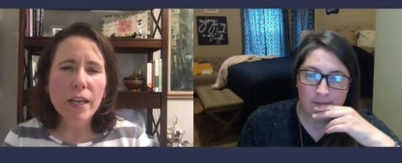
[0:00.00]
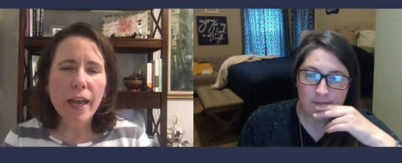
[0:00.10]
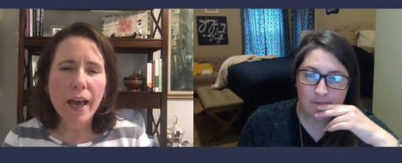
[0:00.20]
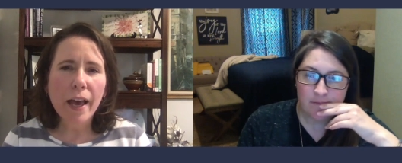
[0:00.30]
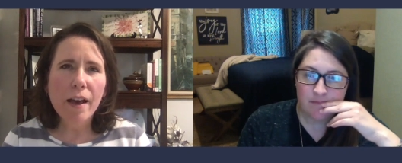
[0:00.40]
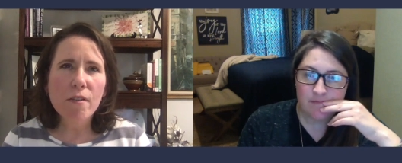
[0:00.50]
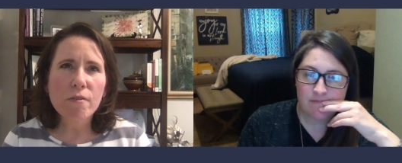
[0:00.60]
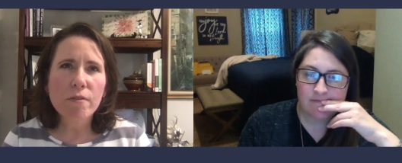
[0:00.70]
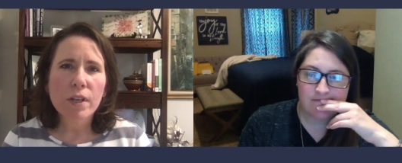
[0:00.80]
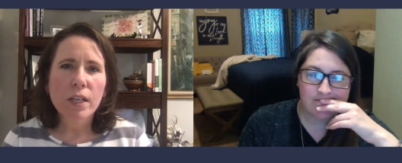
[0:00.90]
Speaker 1: they have
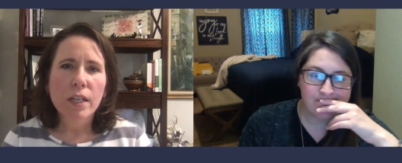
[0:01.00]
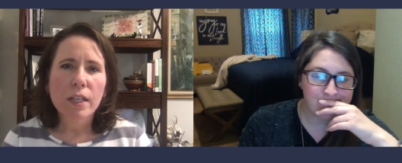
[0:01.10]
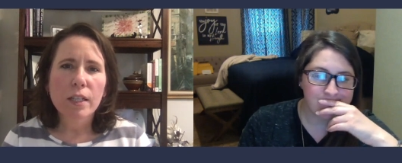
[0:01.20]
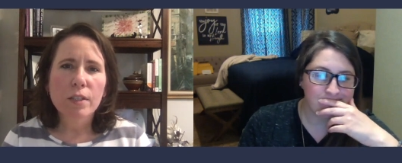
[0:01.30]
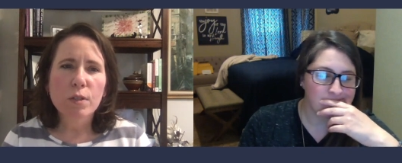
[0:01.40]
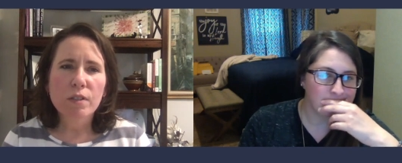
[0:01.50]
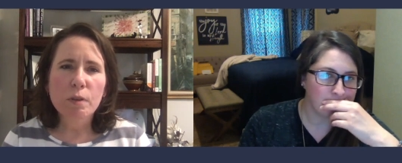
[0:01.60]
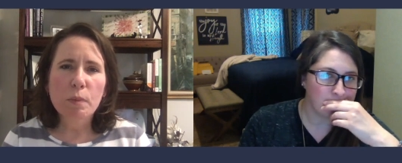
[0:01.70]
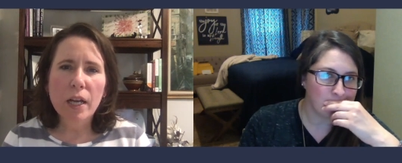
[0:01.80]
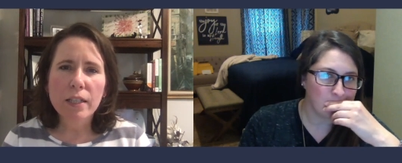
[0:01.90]
sort of a
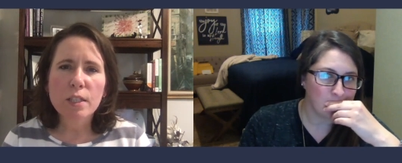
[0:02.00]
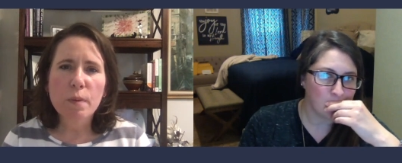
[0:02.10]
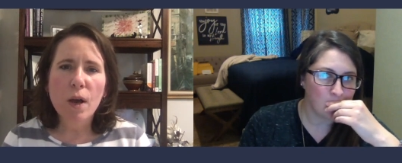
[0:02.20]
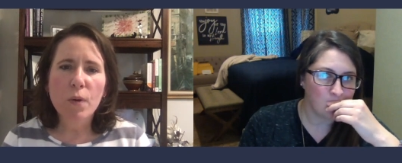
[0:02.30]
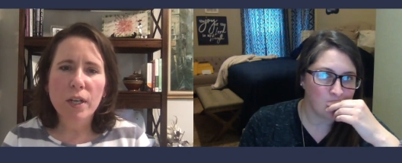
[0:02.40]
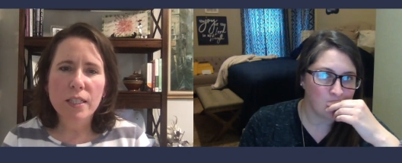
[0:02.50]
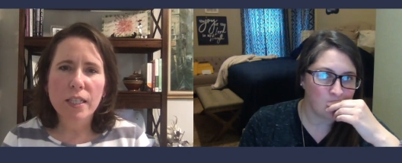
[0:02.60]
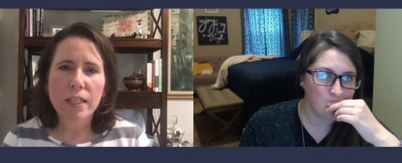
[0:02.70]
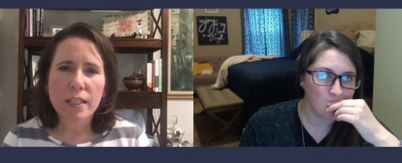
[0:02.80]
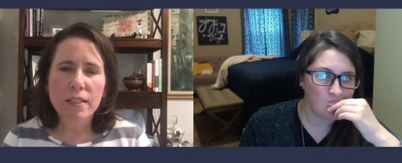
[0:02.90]
blind spot where
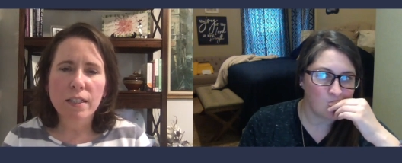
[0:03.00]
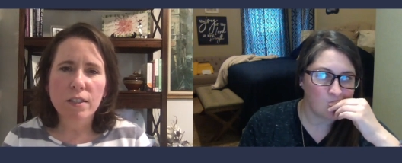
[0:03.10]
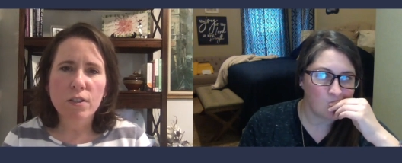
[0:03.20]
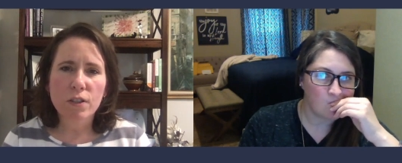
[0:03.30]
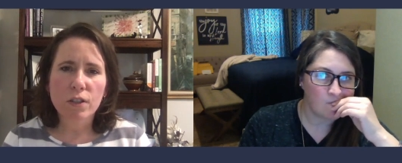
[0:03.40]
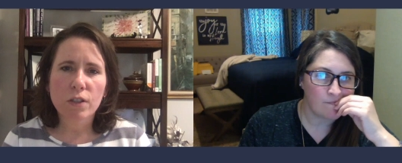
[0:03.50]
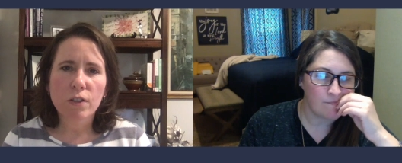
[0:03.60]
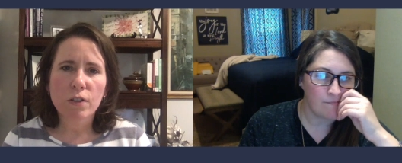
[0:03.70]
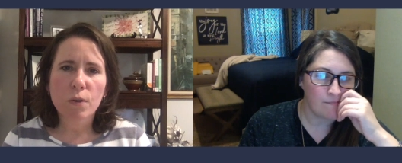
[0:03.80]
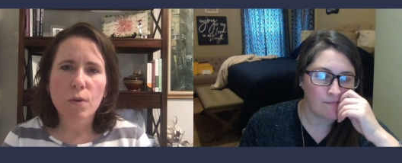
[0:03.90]
identity is
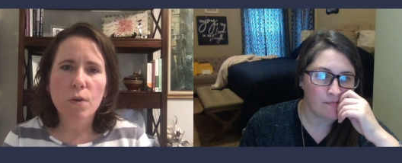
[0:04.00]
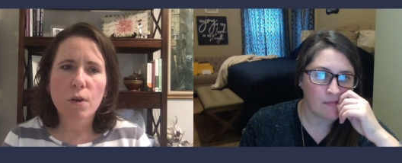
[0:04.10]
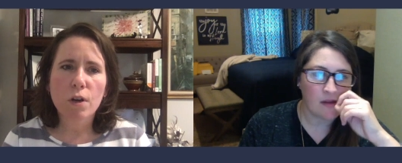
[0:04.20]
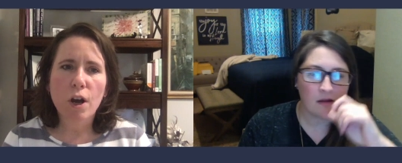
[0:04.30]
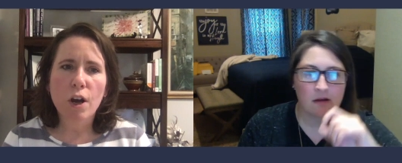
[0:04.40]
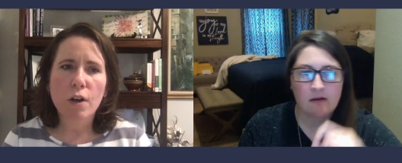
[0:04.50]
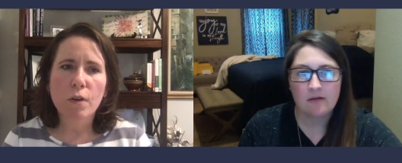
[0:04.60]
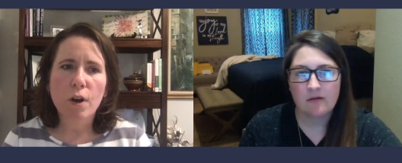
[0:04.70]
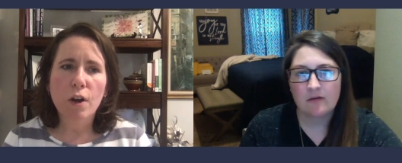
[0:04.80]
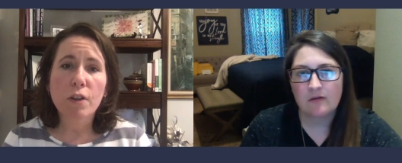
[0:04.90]
concerned? Or
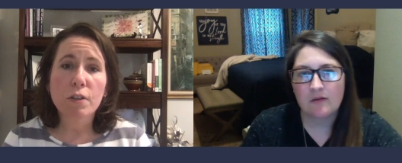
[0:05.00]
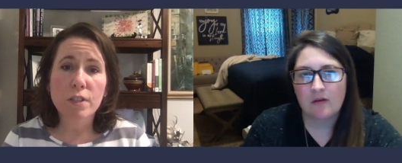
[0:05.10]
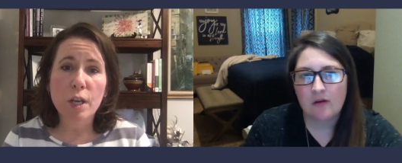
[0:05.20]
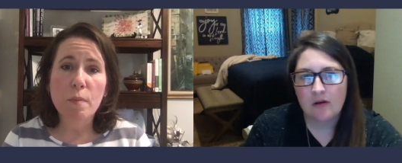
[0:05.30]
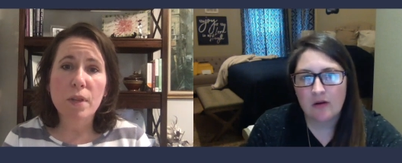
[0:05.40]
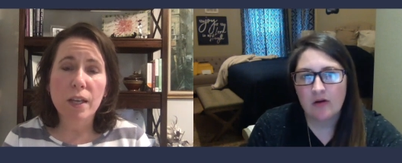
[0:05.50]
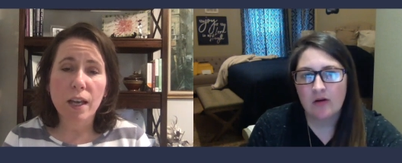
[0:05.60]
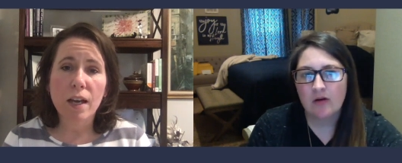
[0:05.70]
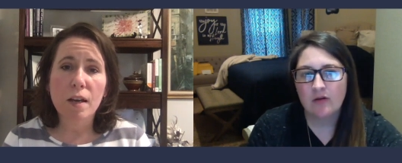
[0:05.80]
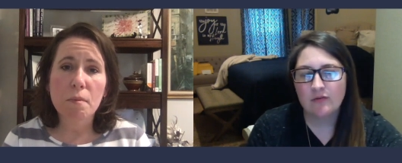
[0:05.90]
are there some that
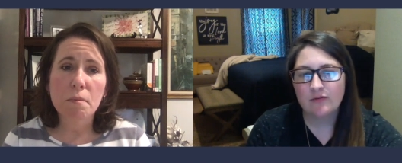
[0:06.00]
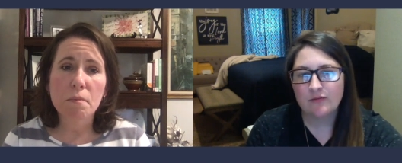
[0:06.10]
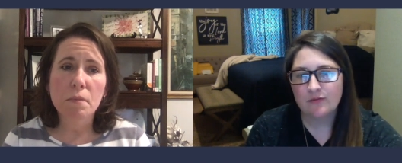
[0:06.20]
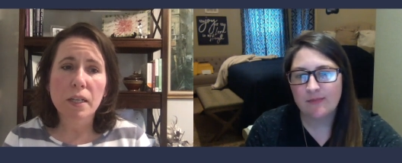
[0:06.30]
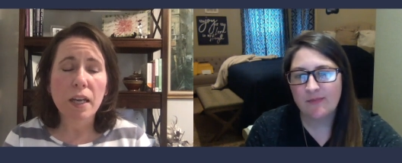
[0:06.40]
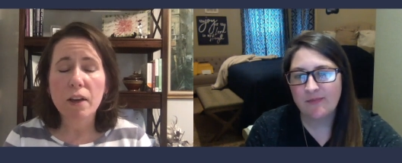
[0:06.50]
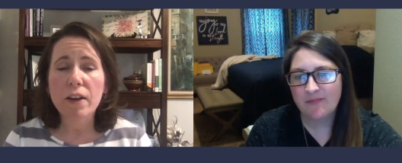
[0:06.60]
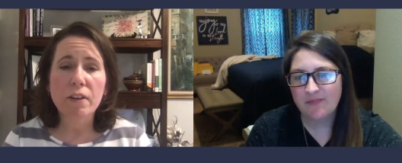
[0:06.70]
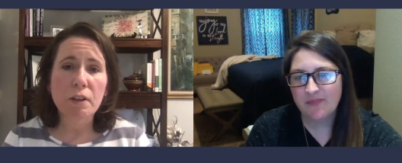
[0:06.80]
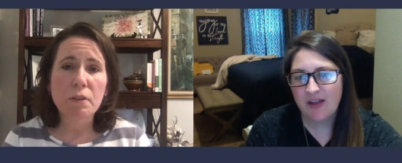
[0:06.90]
come like, oh, I
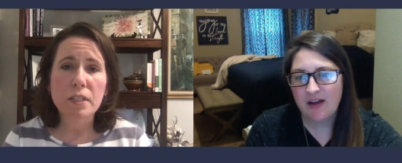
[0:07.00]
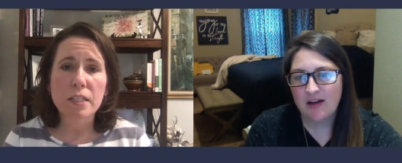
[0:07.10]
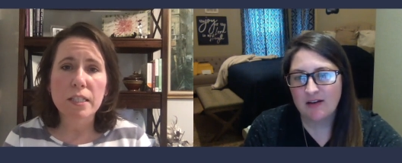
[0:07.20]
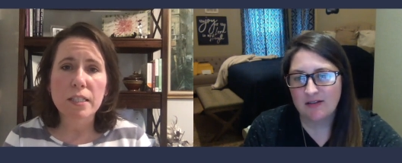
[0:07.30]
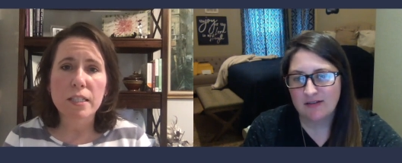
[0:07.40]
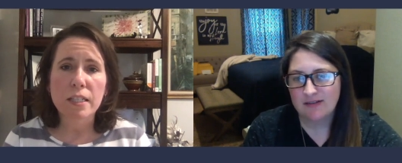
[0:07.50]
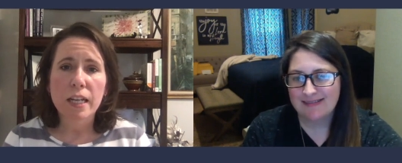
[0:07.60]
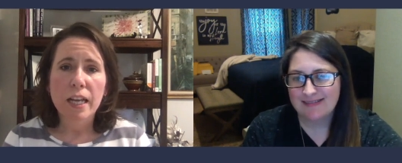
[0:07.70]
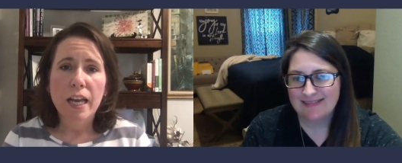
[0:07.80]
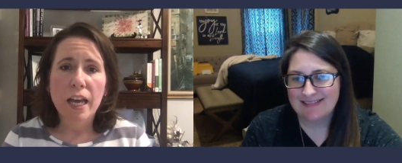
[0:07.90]
don't know what this is.
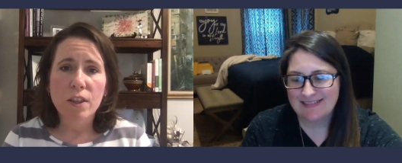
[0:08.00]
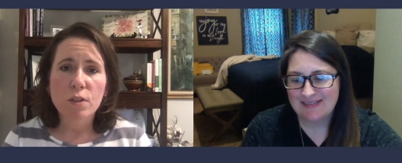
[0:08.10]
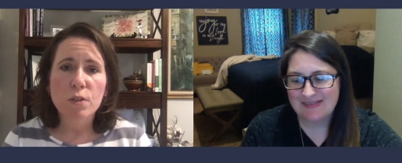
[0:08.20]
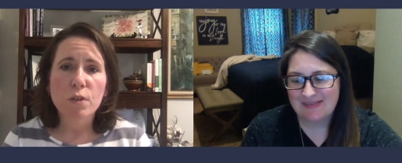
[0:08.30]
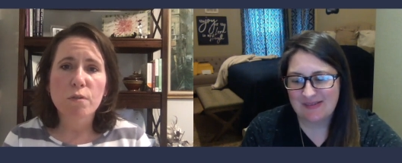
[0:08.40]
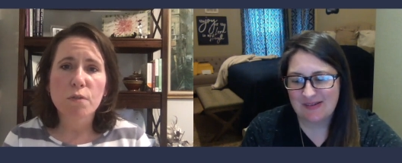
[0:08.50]
And they're sort of